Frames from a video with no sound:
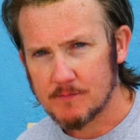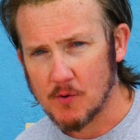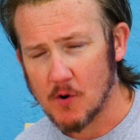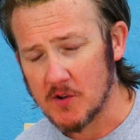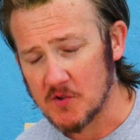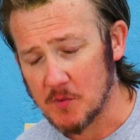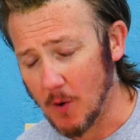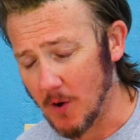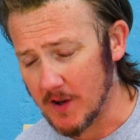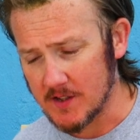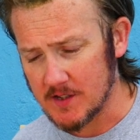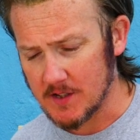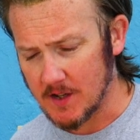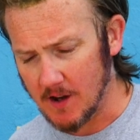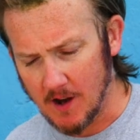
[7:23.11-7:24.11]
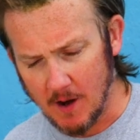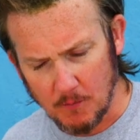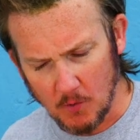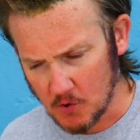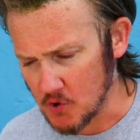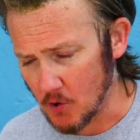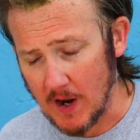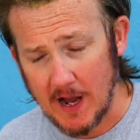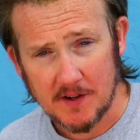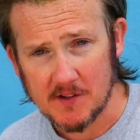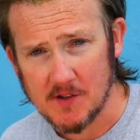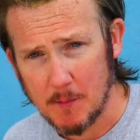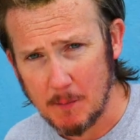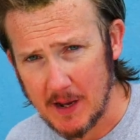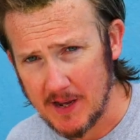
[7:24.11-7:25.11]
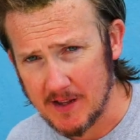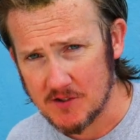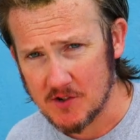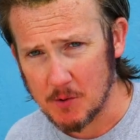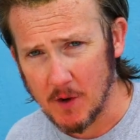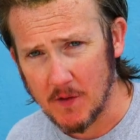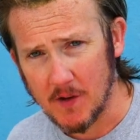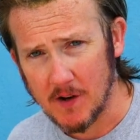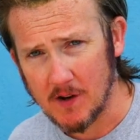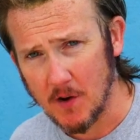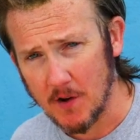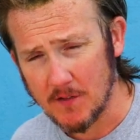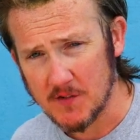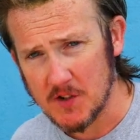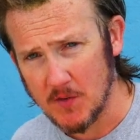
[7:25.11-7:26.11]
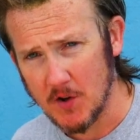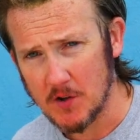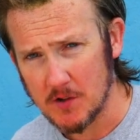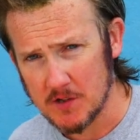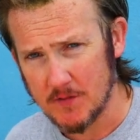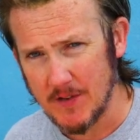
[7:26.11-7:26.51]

Price rise uh, I'm not sure how this compares to other kind of tavernas.